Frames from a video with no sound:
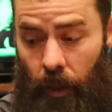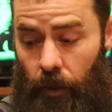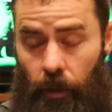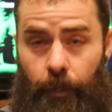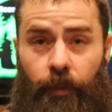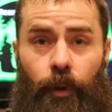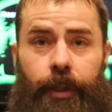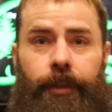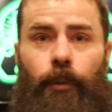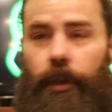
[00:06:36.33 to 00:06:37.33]
or right before I
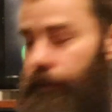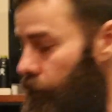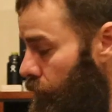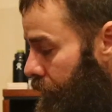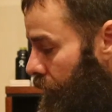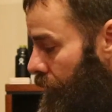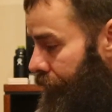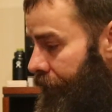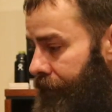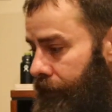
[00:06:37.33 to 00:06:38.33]
got to Waitsfield, I
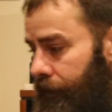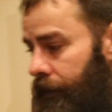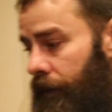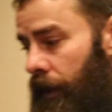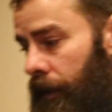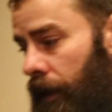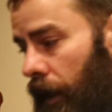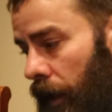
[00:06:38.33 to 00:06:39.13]
contacted CNOC.